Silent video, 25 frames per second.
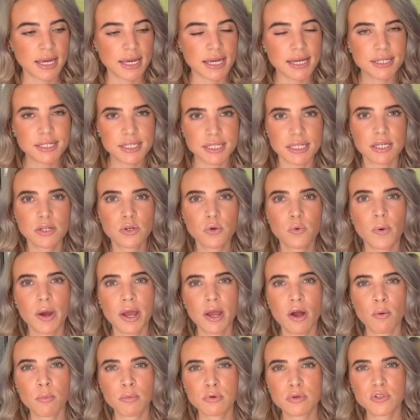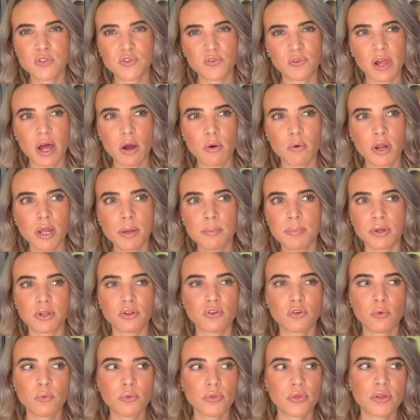It's in a way almost flowery, but
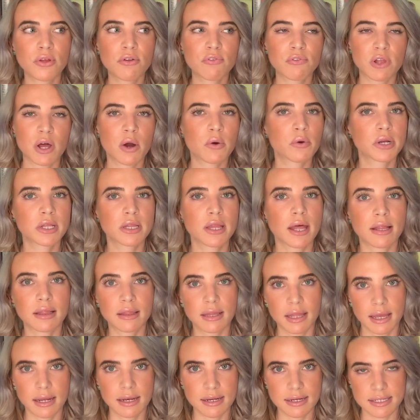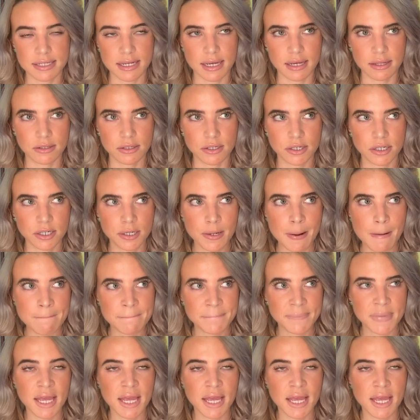don't think flowery like Laini Taylor